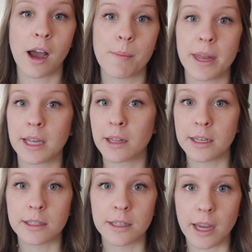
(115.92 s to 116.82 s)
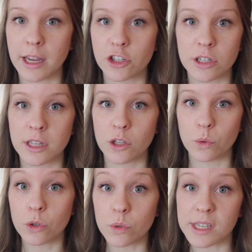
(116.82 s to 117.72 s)
um, any cleansing agents that
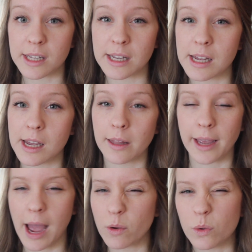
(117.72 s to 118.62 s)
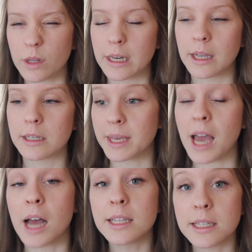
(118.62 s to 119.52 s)
you use to clean it, like how you clean it.
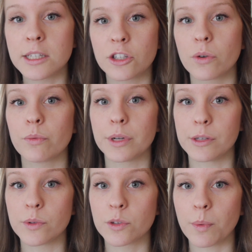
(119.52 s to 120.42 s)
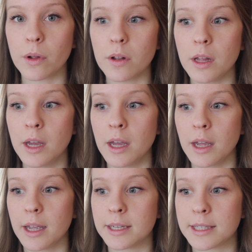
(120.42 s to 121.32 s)
Because it's so reusable,
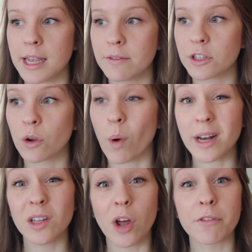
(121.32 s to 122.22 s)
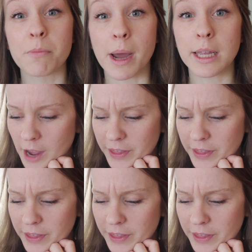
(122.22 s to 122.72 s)
it saves quite a lot of money.